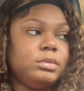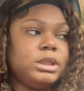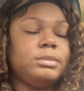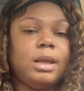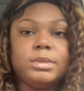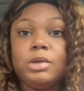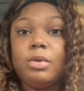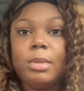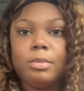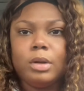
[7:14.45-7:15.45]
Sometimes they
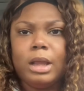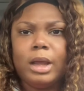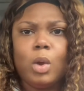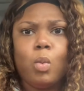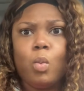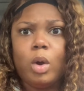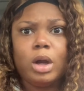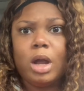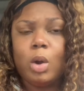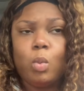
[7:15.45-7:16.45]
remember like one
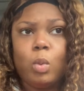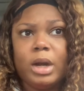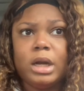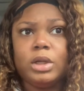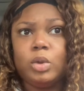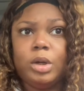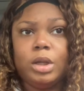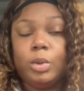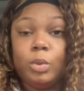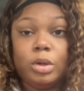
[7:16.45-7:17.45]
out of three
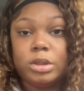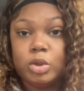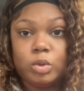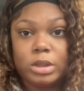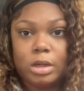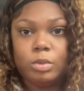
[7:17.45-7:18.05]
other words that you said,